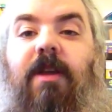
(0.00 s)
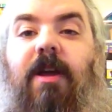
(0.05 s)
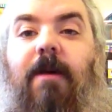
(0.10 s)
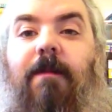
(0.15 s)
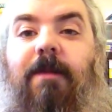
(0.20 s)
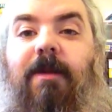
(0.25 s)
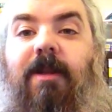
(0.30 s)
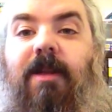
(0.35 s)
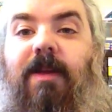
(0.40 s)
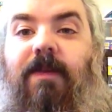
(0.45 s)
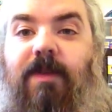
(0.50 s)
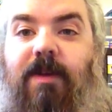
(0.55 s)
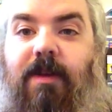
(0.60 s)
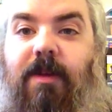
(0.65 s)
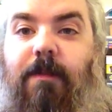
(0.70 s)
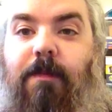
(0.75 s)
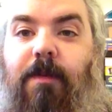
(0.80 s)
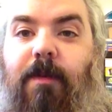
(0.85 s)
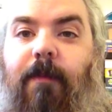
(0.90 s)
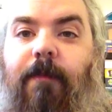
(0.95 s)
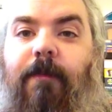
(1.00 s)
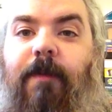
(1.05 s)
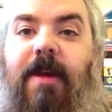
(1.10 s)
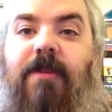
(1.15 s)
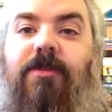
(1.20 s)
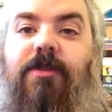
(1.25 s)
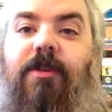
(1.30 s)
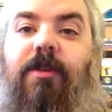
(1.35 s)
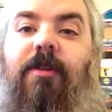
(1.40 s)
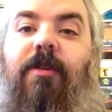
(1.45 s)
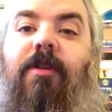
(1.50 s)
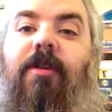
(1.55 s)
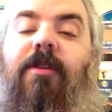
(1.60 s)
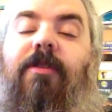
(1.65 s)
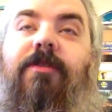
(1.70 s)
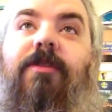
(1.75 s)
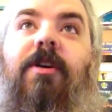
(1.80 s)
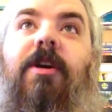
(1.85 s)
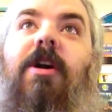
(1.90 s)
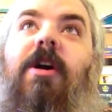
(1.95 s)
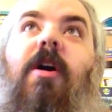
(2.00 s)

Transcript: it up and leave it to the professionals.